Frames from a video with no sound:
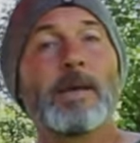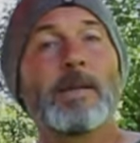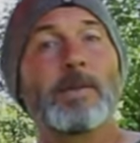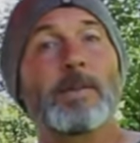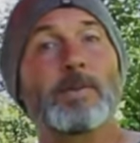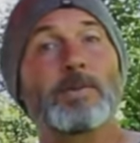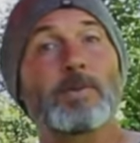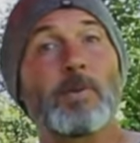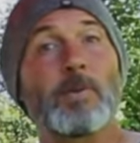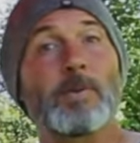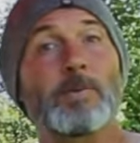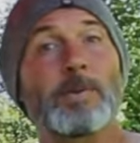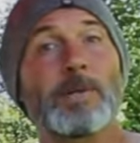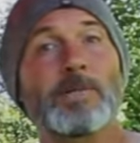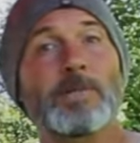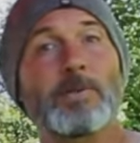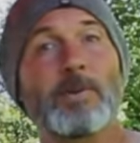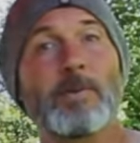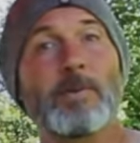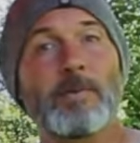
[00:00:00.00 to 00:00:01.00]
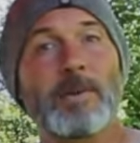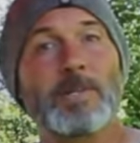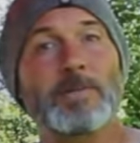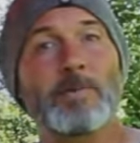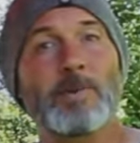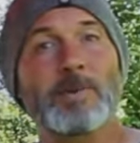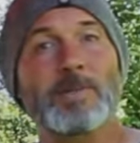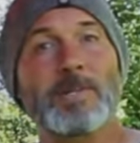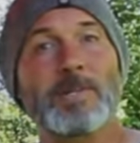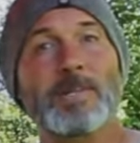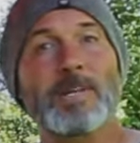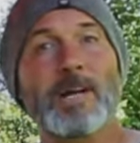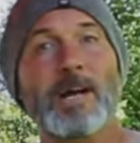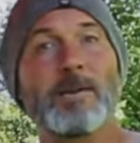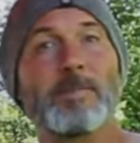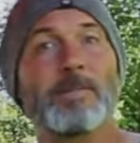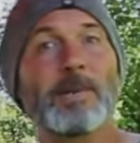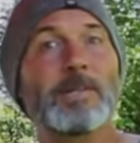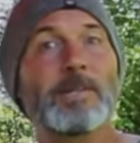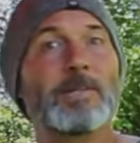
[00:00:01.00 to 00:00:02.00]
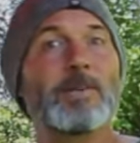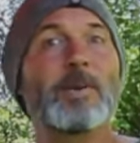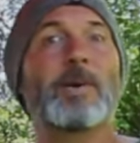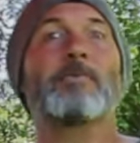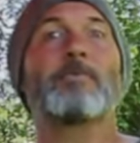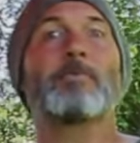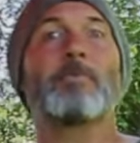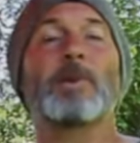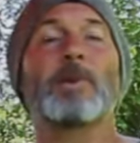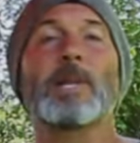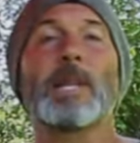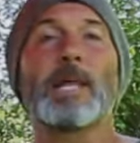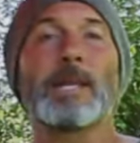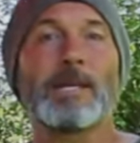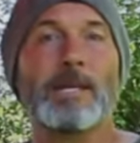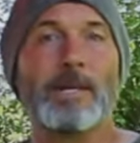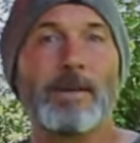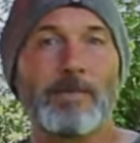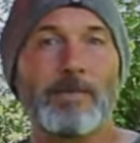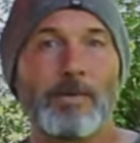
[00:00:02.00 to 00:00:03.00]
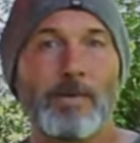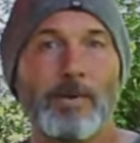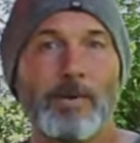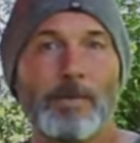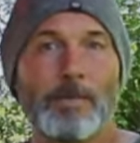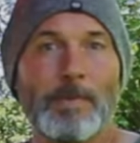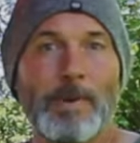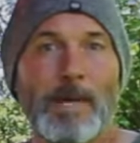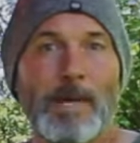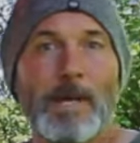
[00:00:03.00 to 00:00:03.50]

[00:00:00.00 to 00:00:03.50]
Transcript: There's only been two of us most of the time, and you have plenty of room.